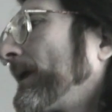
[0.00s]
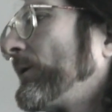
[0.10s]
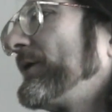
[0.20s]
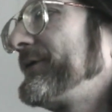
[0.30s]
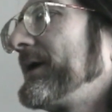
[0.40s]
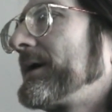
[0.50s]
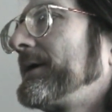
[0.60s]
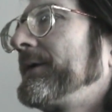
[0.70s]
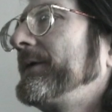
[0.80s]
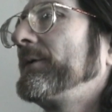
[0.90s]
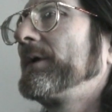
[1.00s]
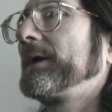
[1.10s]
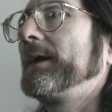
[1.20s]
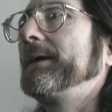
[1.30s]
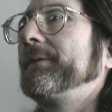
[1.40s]
What's that got to do with
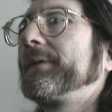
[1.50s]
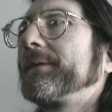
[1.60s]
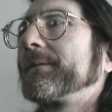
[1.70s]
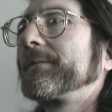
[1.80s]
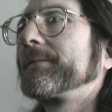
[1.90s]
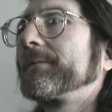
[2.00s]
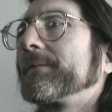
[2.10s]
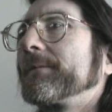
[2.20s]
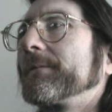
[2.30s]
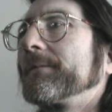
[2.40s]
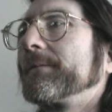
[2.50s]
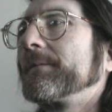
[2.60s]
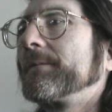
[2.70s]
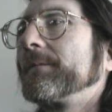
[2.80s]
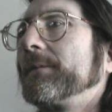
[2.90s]
life?
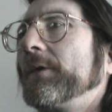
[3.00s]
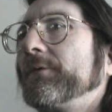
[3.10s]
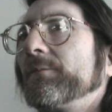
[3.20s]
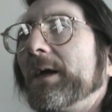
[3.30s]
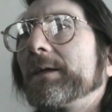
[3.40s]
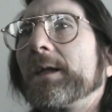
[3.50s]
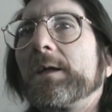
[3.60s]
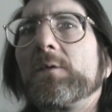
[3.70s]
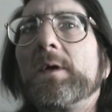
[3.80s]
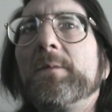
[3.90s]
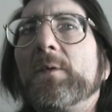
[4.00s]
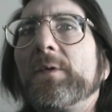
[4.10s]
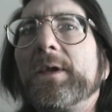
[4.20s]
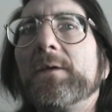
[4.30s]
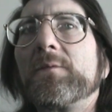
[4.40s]
Did you make that agreement
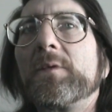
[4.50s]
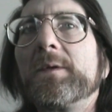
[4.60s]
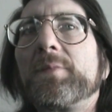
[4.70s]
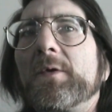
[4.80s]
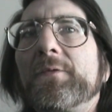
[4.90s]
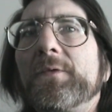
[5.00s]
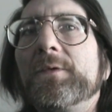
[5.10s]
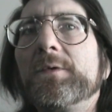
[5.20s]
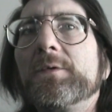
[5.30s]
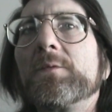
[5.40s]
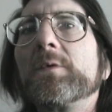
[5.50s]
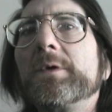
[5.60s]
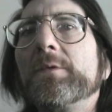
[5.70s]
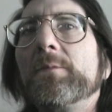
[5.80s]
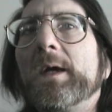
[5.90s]
with every person
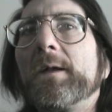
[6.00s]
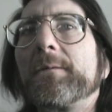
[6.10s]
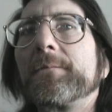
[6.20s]
you met?